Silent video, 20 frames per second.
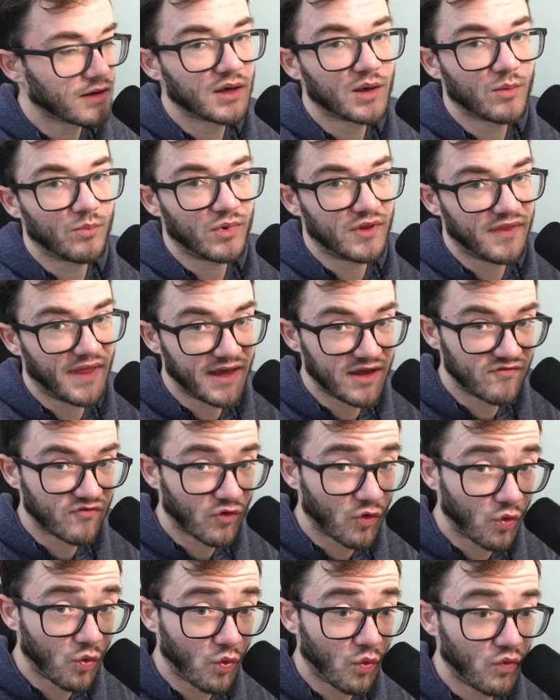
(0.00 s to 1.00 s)
but they have
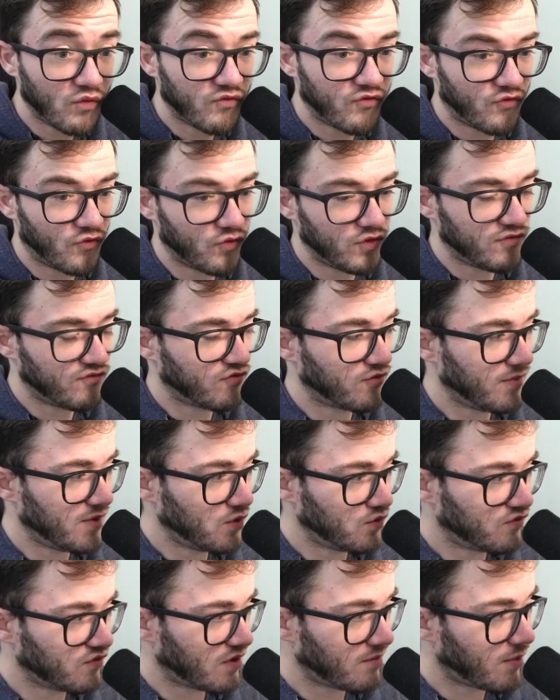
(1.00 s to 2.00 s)
all fallen from their
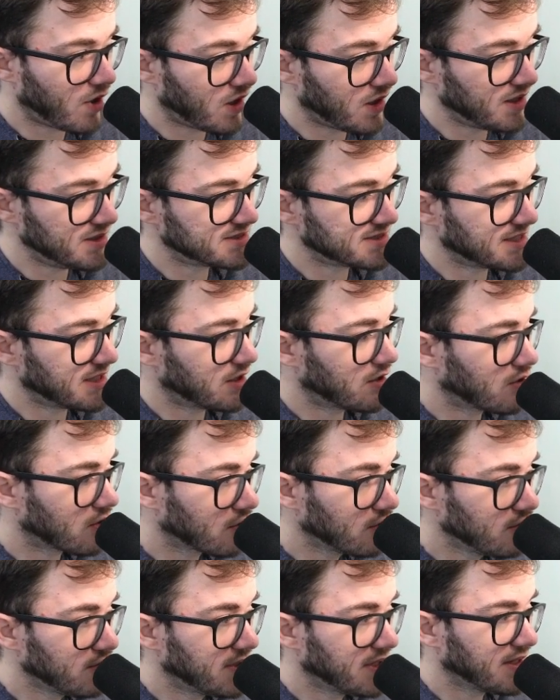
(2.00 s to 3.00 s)
all-time highs,
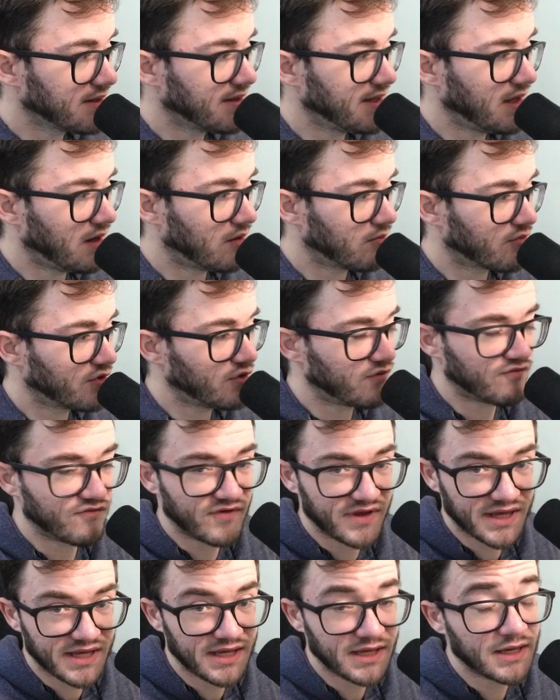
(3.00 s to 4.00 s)
including the Umbreon
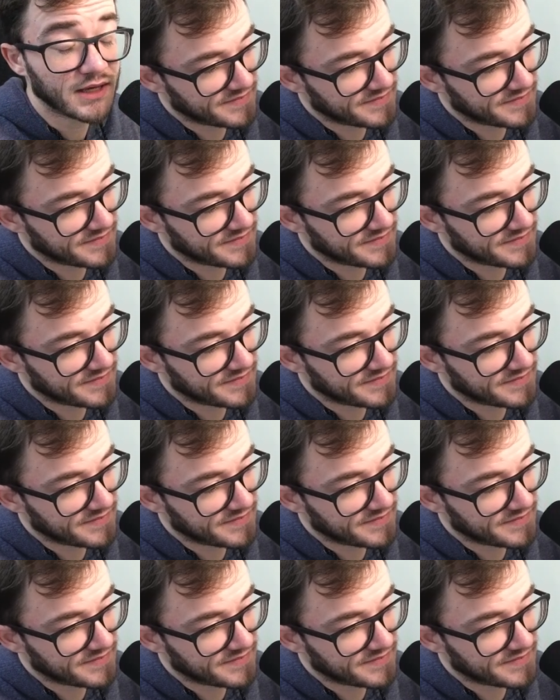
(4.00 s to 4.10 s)
V.